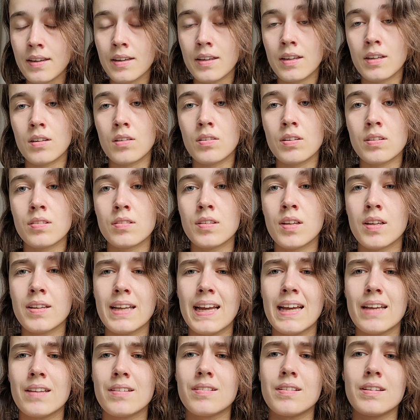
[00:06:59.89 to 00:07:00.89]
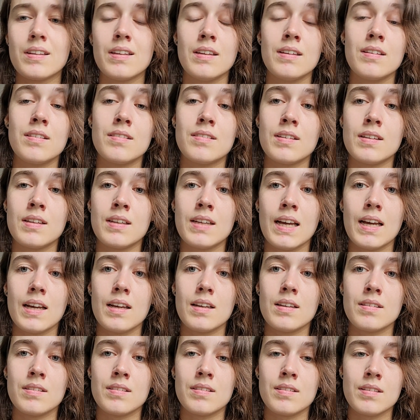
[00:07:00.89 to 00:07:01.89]
You know, it's not as easy
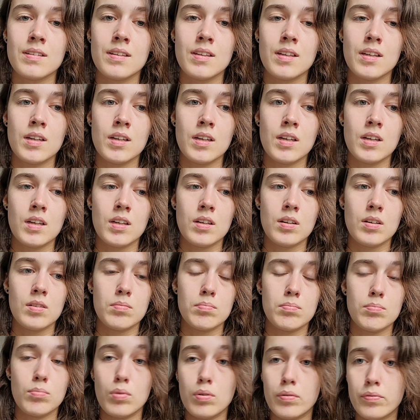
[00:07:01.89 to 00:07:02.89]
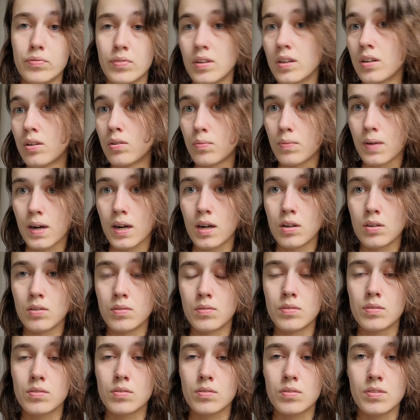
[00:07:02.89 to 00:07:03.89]
as moving
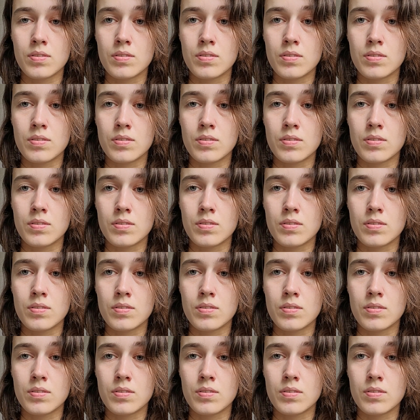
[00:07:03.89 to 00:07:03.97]
around or